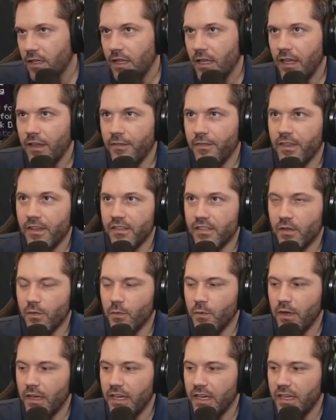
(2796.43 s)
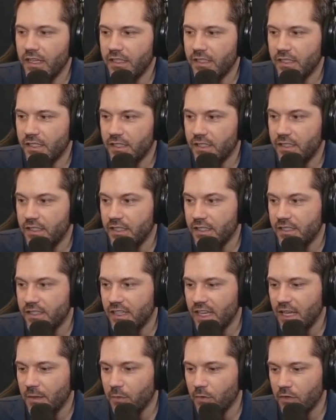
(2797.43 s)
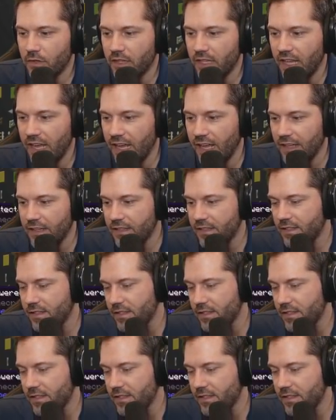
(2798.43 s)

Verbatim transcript: if there's a way to disable that.